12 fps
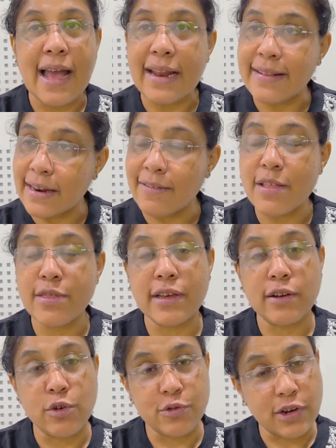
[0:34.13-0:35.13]
And there was
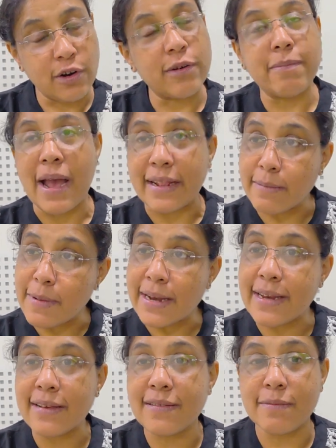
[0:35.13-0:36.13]
a question on
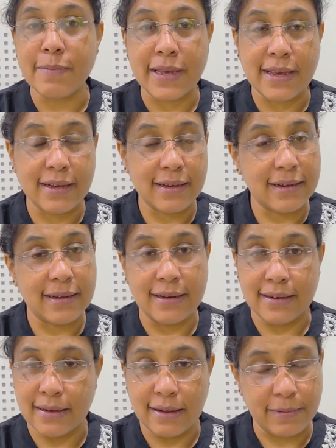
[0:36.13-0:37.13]
mathematics being,
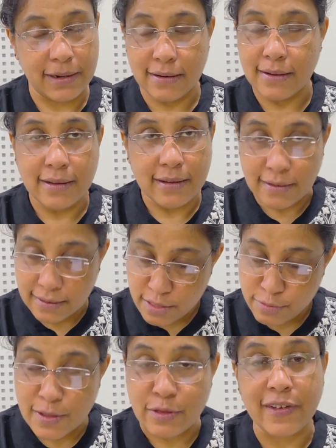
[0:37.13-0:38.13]
I mean,
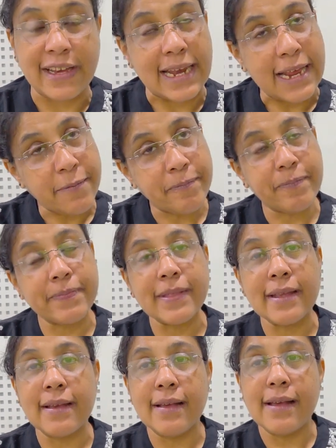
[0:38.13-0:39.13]
specifically.
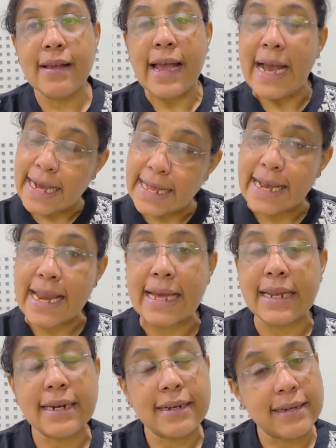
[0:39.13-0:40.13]

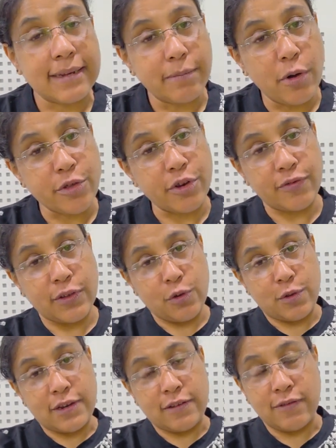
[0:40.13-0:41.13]
Earlier, most of the
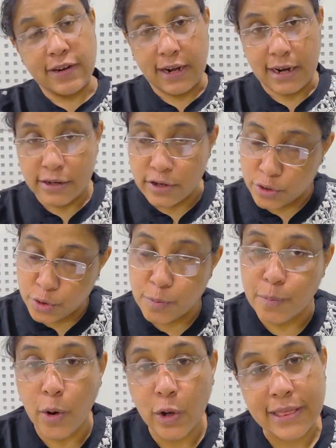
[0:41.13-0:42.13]
questions were related to
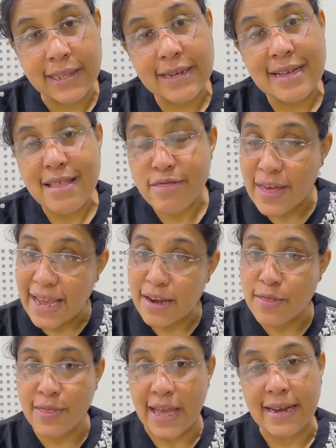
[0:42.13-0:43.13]
both
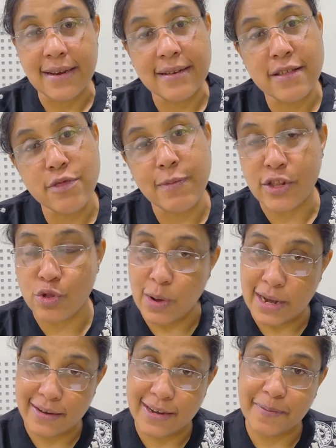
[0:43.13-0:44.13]
science and
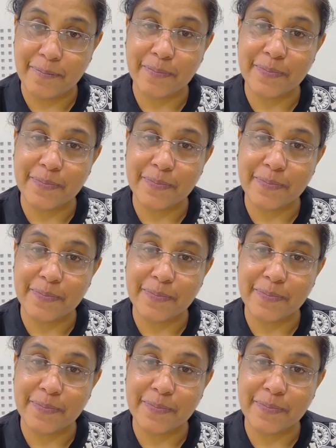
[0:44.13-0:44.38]
spirituality.